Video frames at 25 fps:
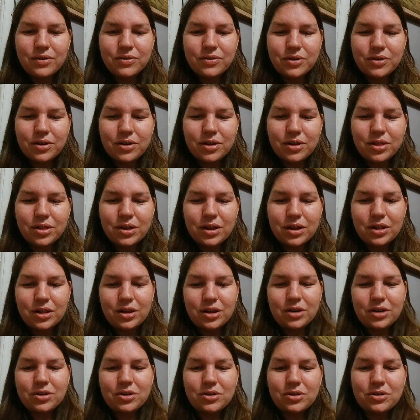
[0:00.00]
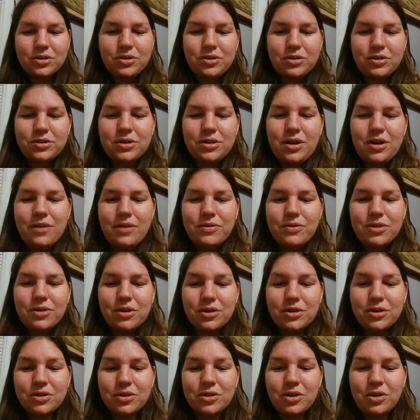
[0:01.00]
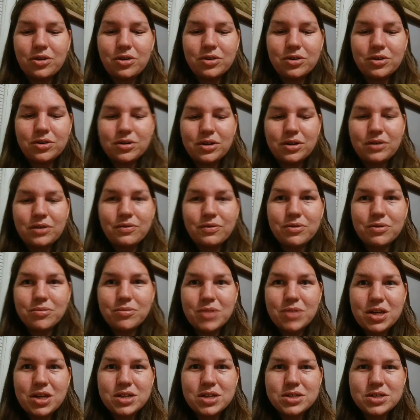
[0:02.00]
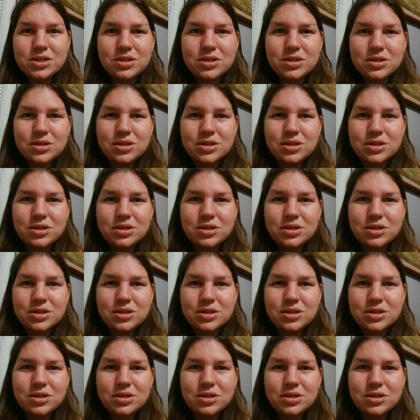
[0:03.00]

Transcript: for the electrical stuff and the solar information.